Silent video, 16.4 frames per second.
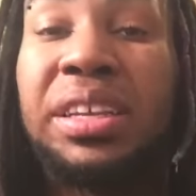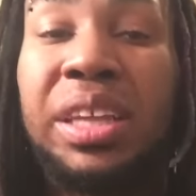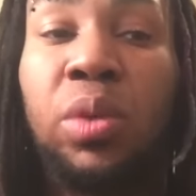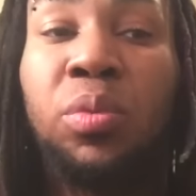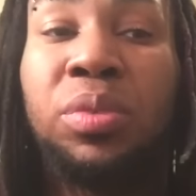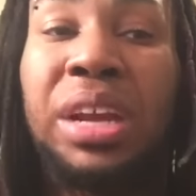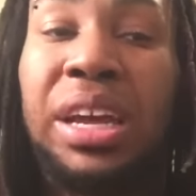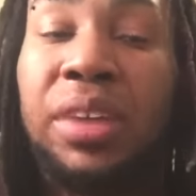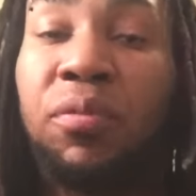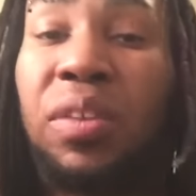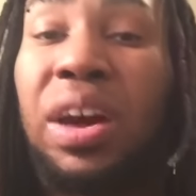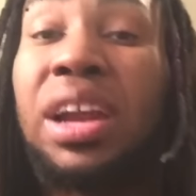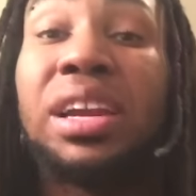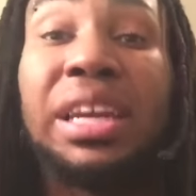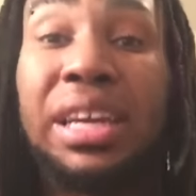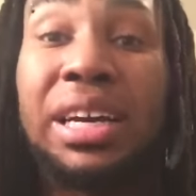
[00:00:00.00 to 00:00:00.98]
and then when they
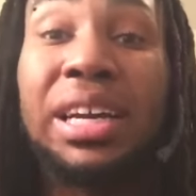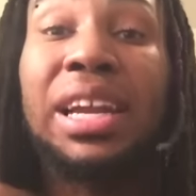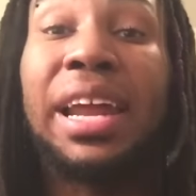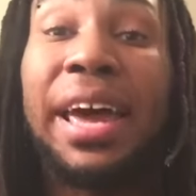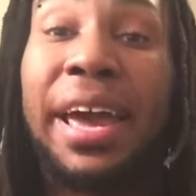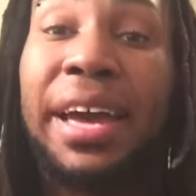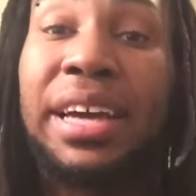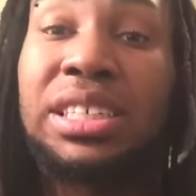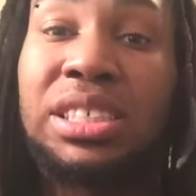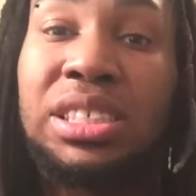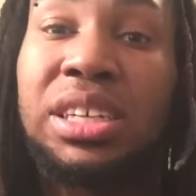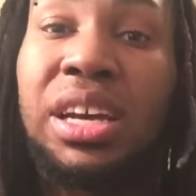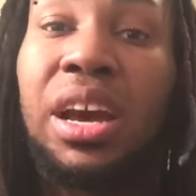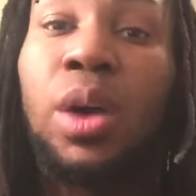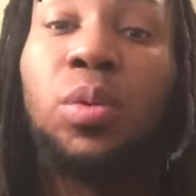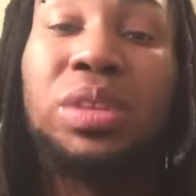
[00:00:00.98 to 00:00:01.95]
finally
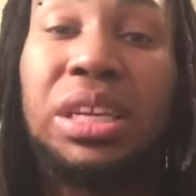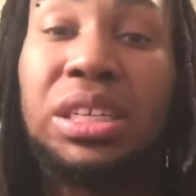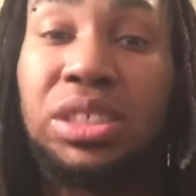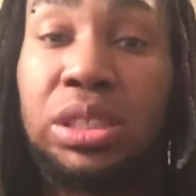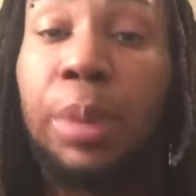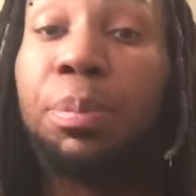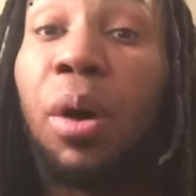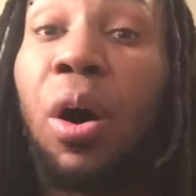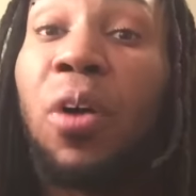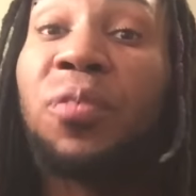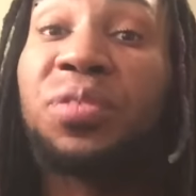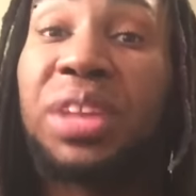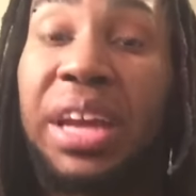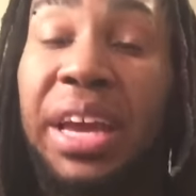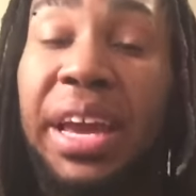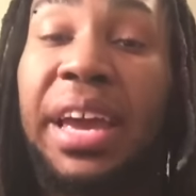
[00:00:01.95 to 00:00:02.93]
clash where they jump
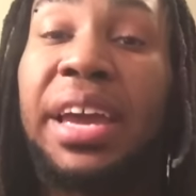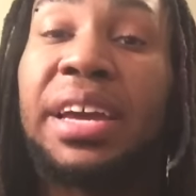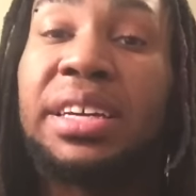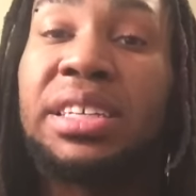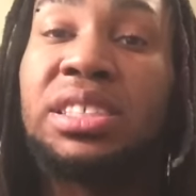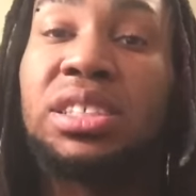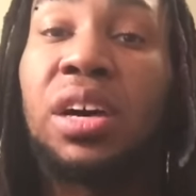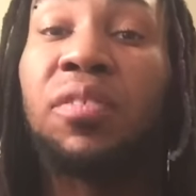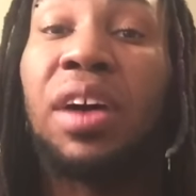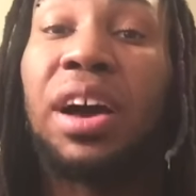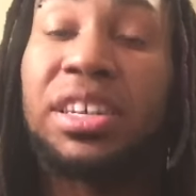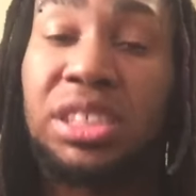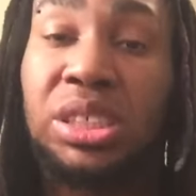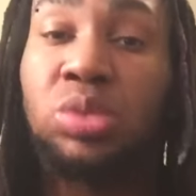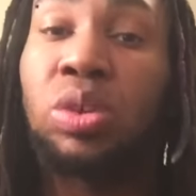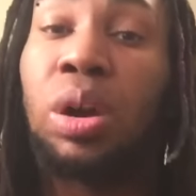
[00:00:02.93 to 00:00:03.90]
off the heads of
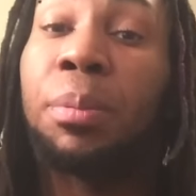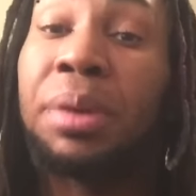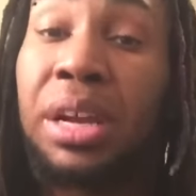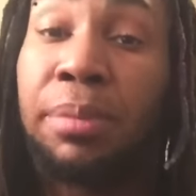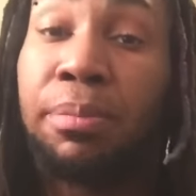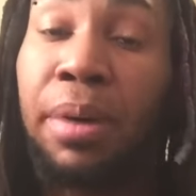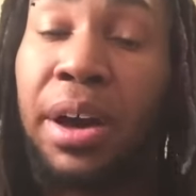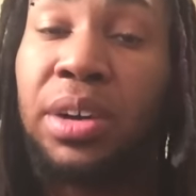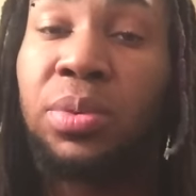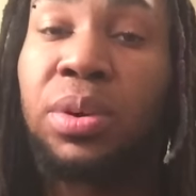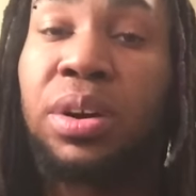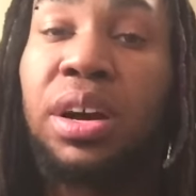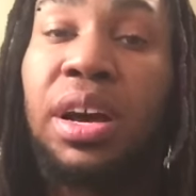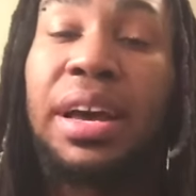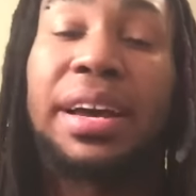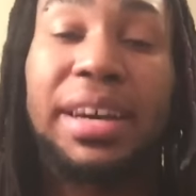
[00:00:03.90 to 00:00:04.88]
Hashirama and
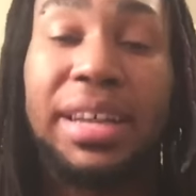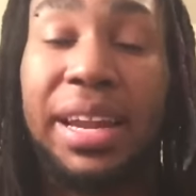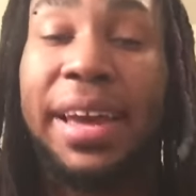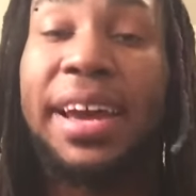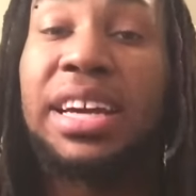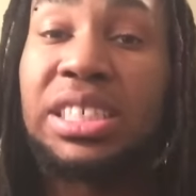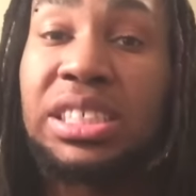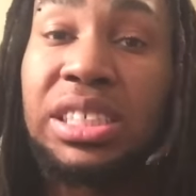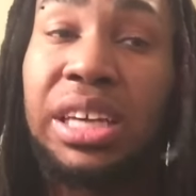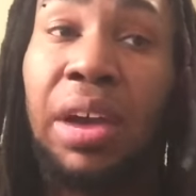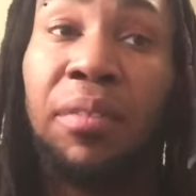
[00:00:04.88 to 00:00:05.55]
Madara and clash.